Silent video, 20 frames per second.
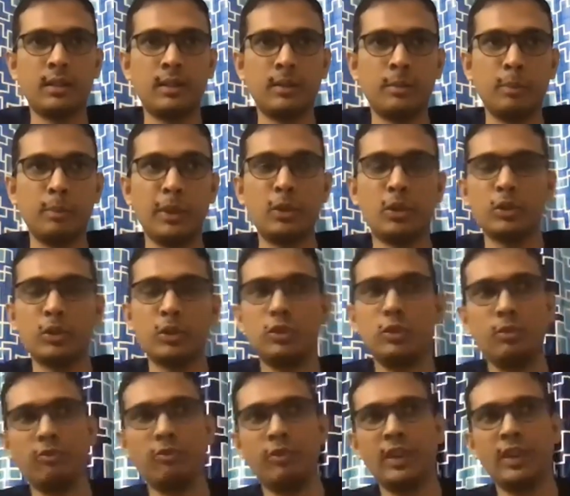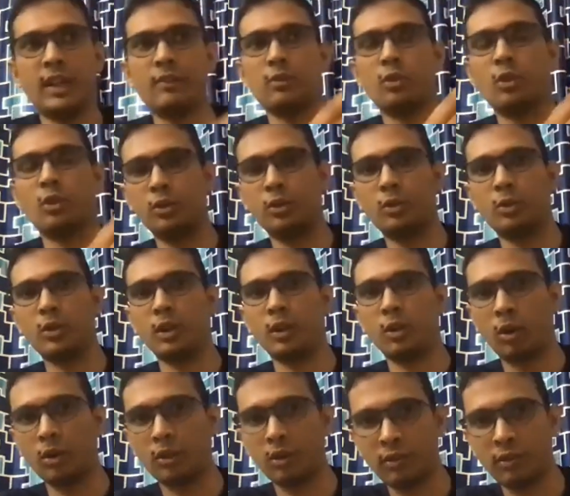because we have gone through a
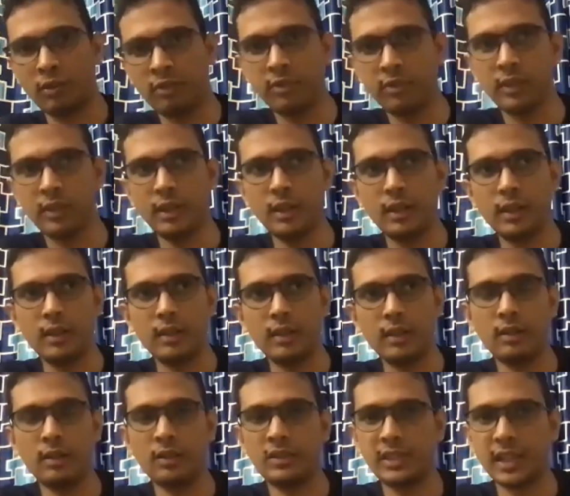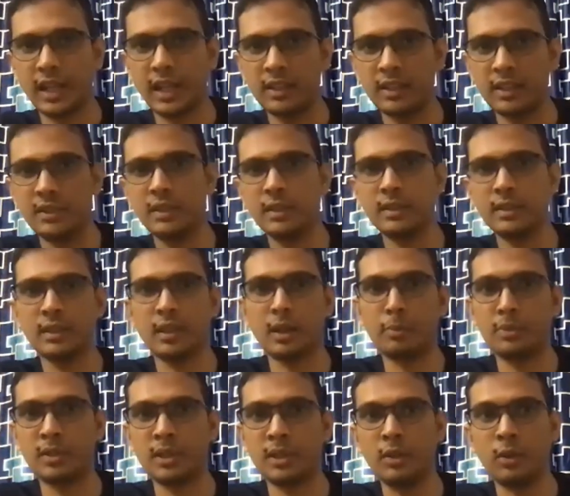lot of challenges,
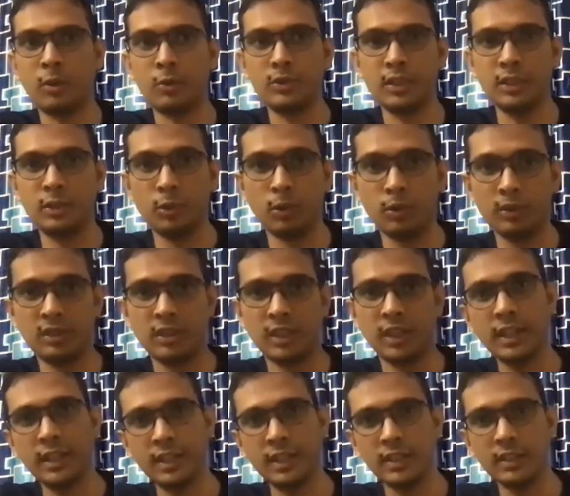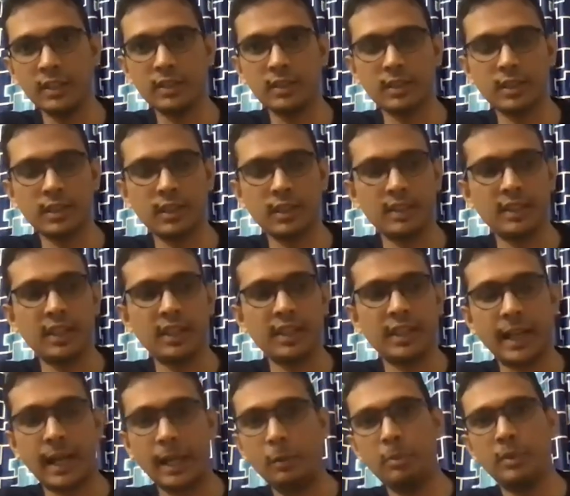ups and downs in those 3 years that
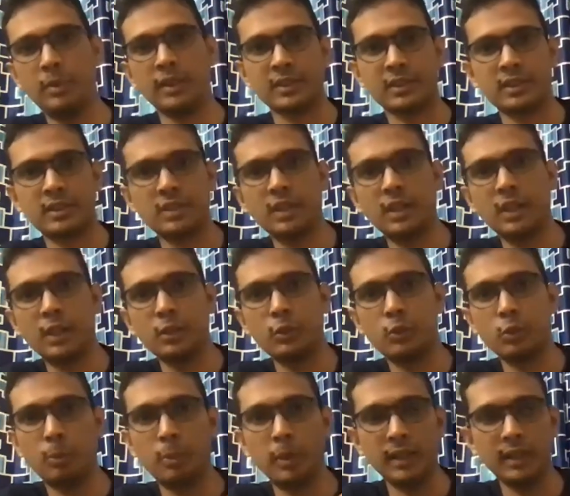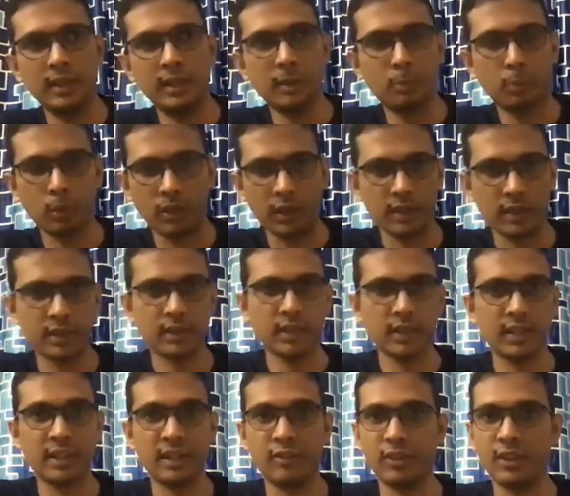helped us to build the product
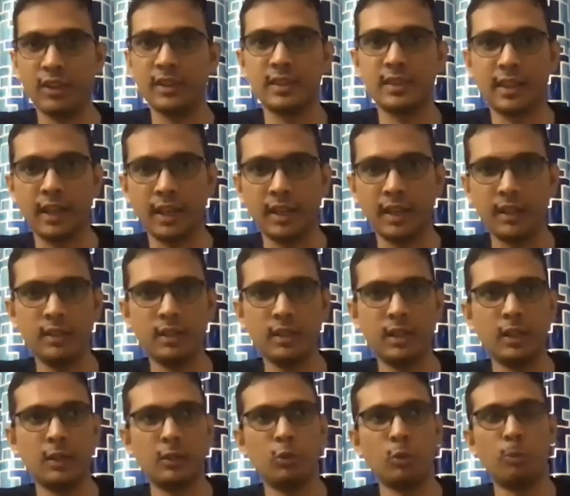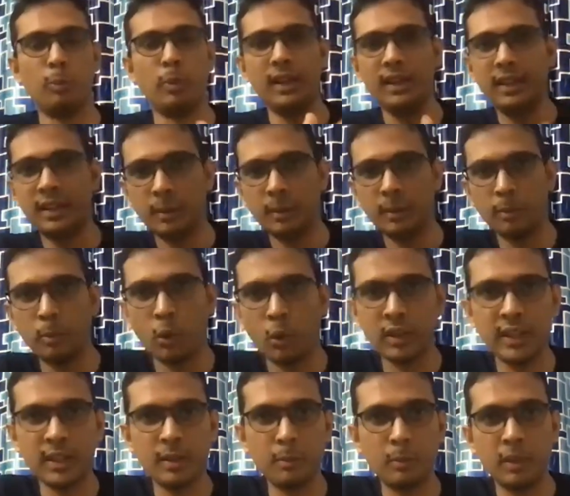at a different scale, to build that
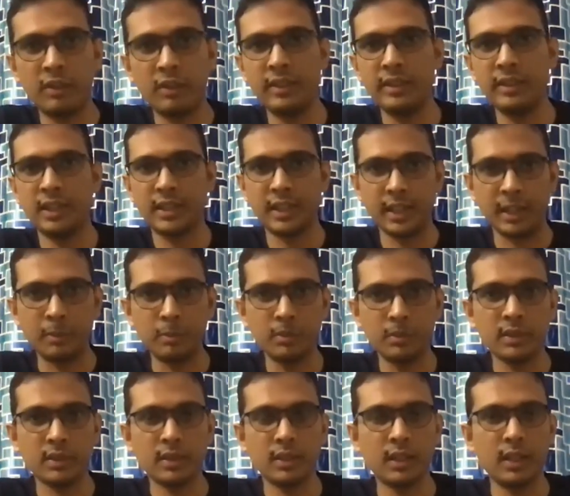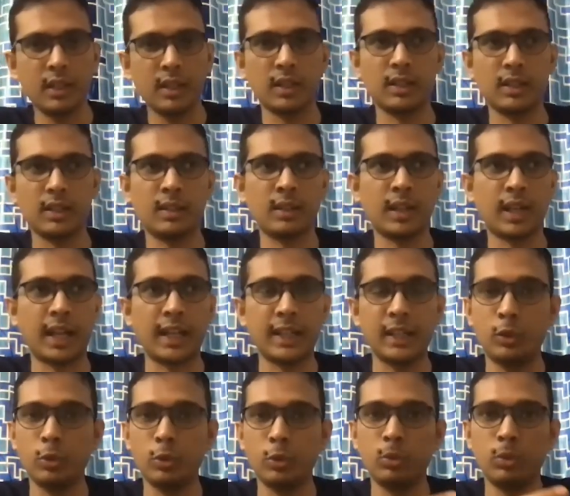bonding between the teams,
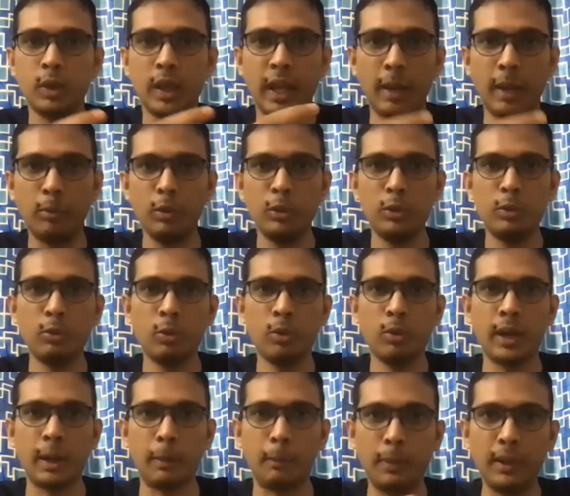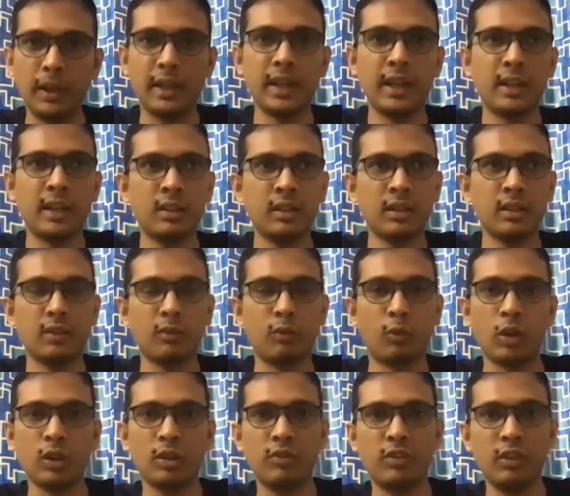and to able to replicate
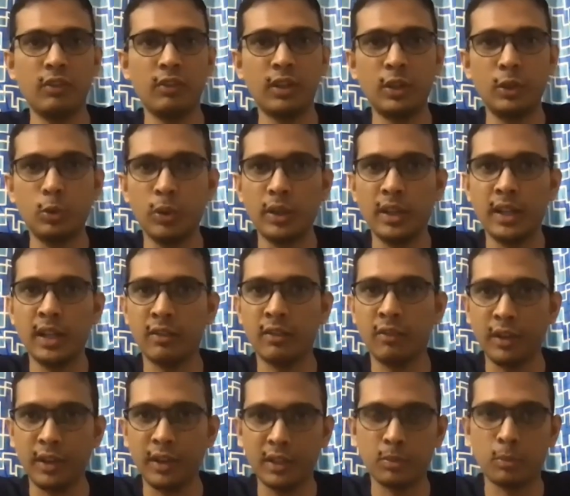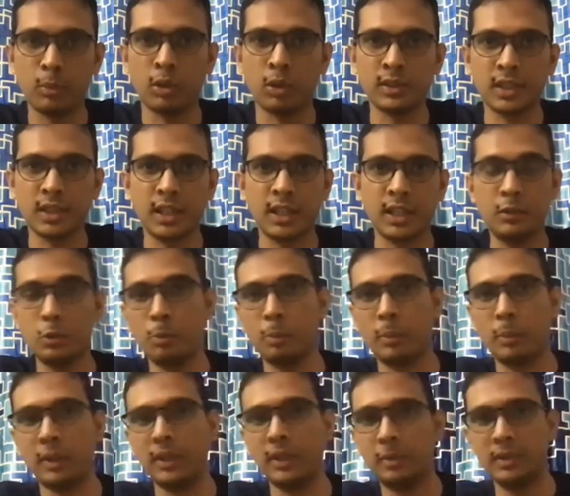what we were doing at a very small scale to
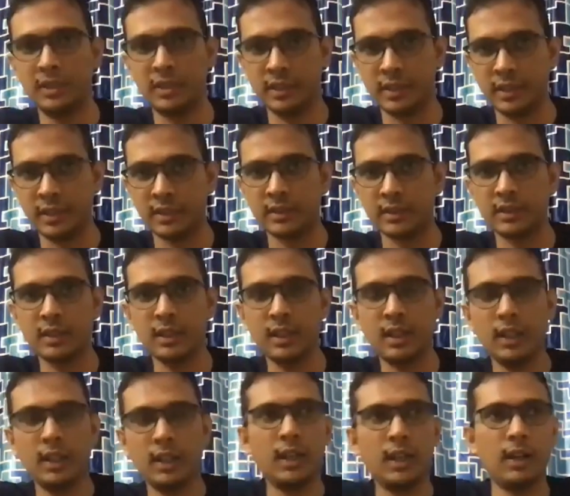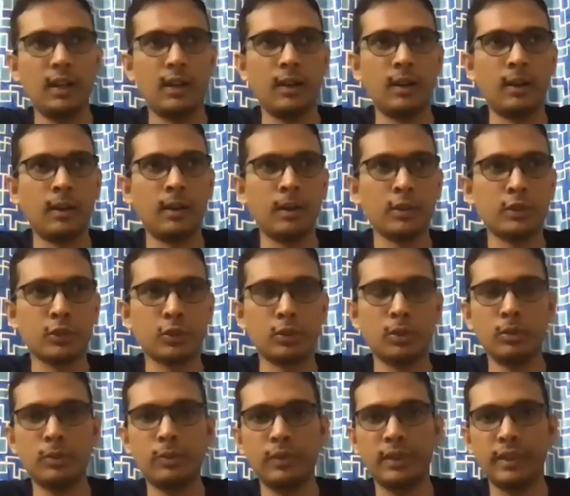multiple cities.
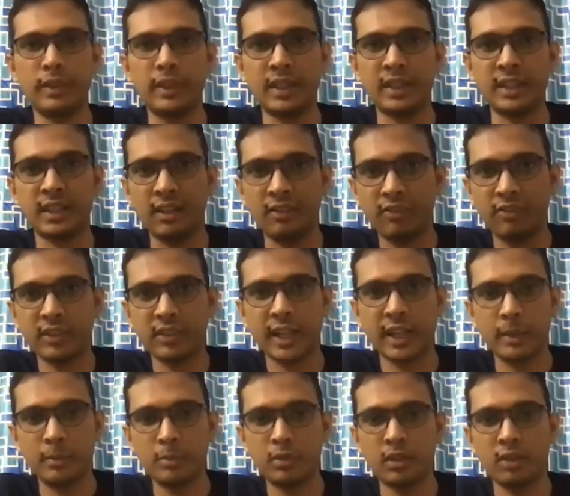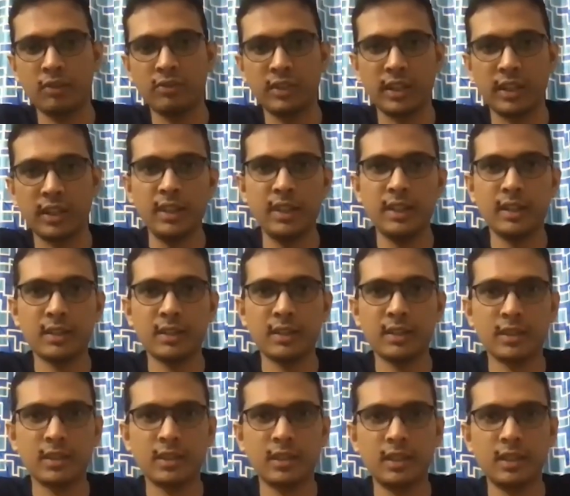So the tough times of 3 years